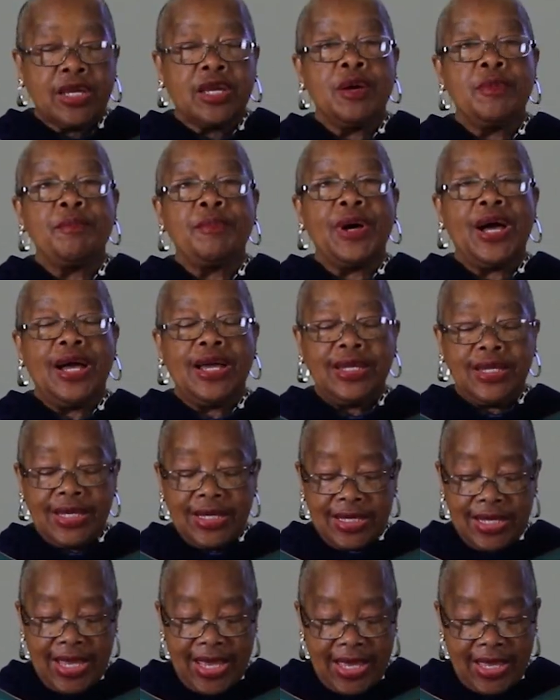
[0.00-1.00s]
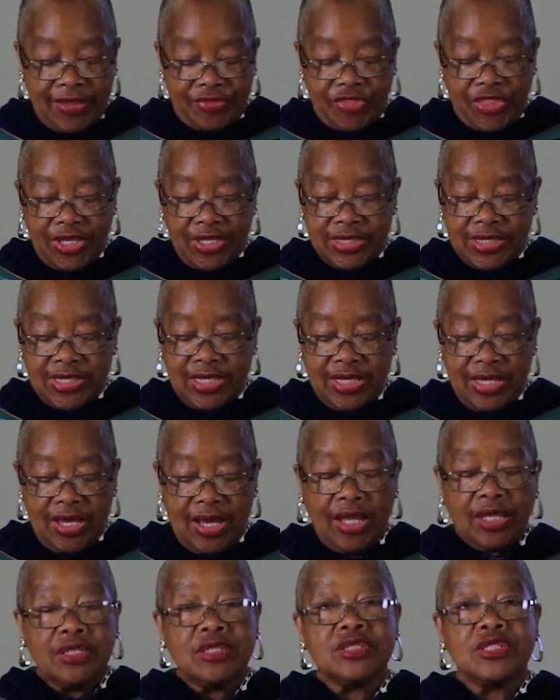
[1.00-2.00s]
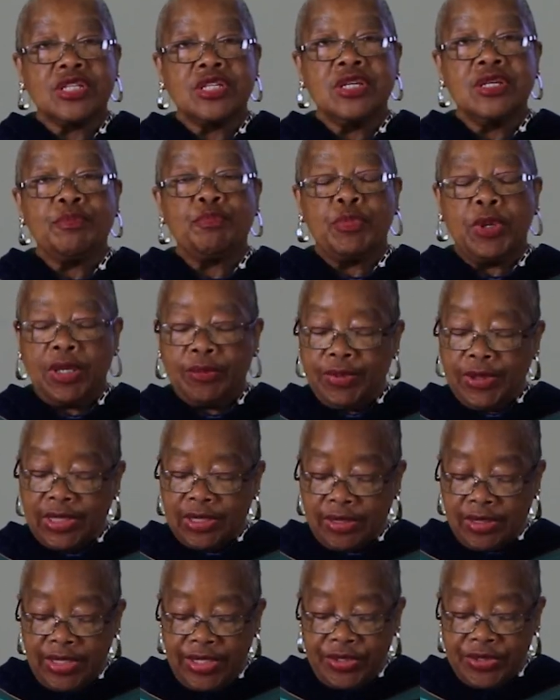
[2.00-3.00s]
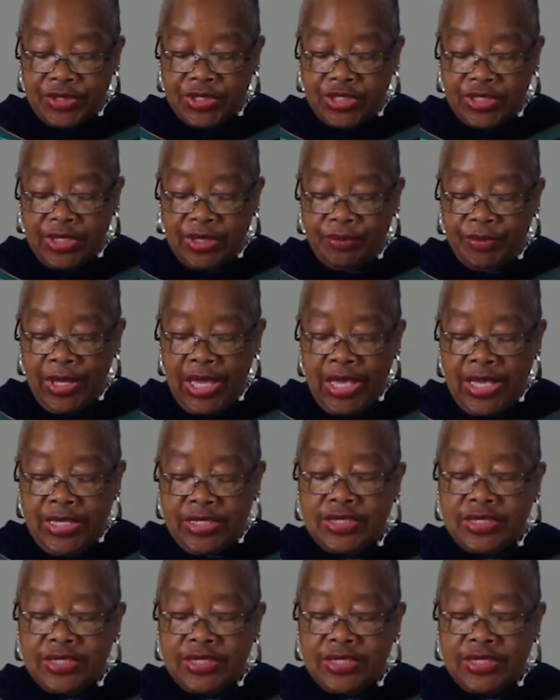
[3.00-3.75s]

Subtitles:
combining ethics, theology, public leadership,